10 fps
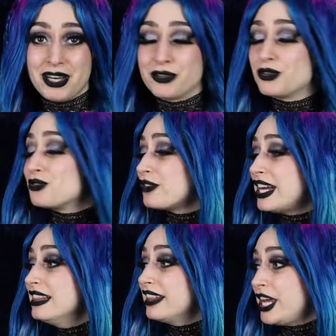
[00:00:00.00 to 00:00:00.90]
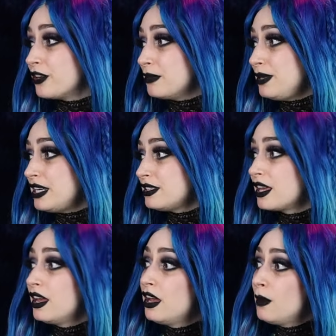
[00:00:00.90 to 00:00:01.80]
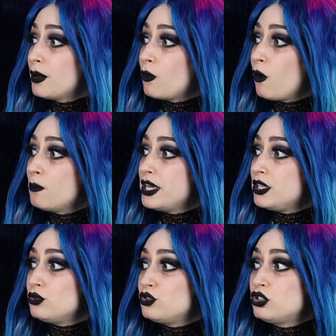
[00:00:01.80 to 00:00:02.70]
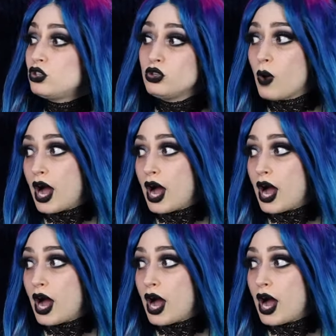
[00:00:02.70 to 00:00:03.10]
Another great layering piece, but it won't make you too